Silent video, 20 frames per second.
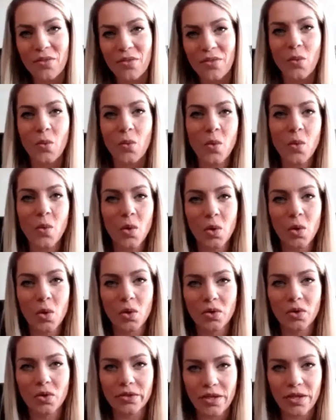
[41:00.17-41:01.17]
It's the
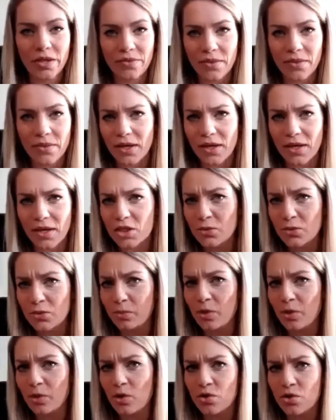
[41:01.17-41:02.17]
beginning of
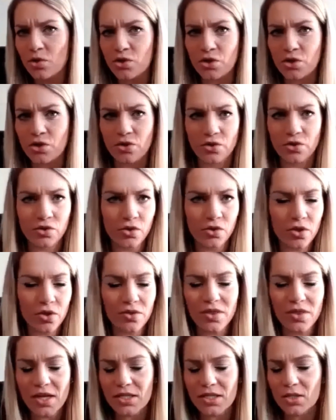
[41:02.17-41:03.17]
everything, the world and the
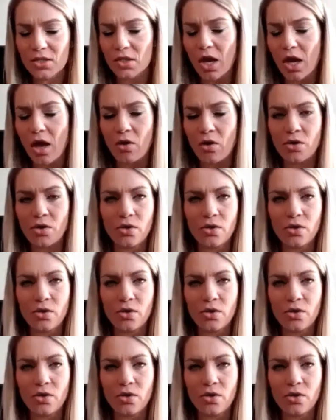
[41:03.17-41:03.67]
explosion.